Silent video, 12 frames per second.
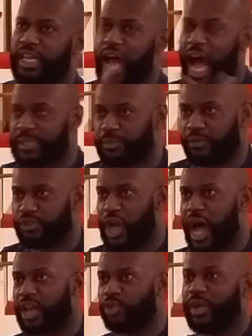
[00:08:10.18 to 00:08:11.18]
Gospel of
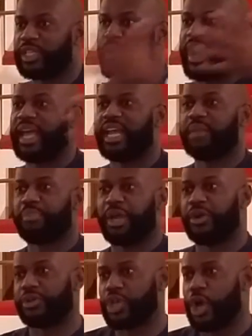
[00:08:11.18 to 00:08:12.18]
John, the reason why it
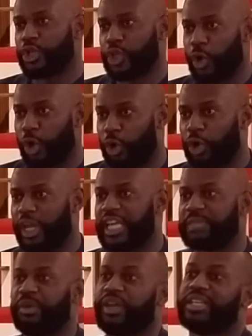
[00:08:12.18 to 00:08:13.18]
appears so early
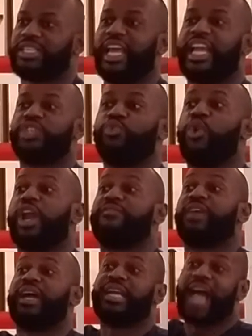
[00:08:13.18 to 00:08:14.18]
is because it is one
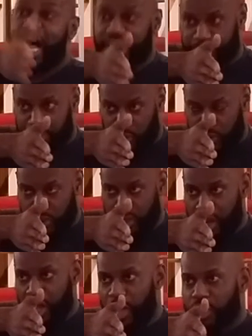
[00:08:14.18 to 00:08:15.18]
of the
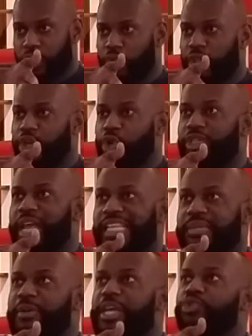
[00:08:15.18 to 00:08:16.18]
Gospels. So the New
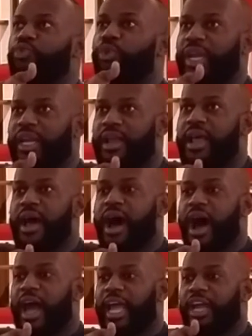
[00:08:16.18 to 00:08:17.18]
Testament is written
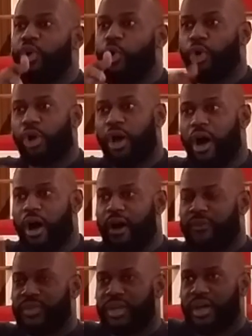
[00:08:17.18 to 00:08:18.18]
in order
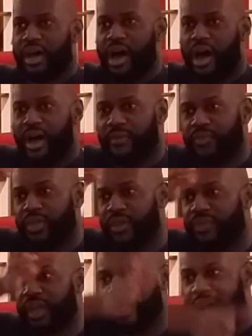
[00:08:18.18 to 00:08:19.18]

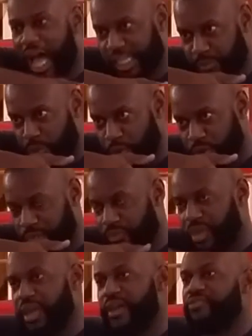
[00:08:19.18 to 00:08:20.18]
of the Gospels.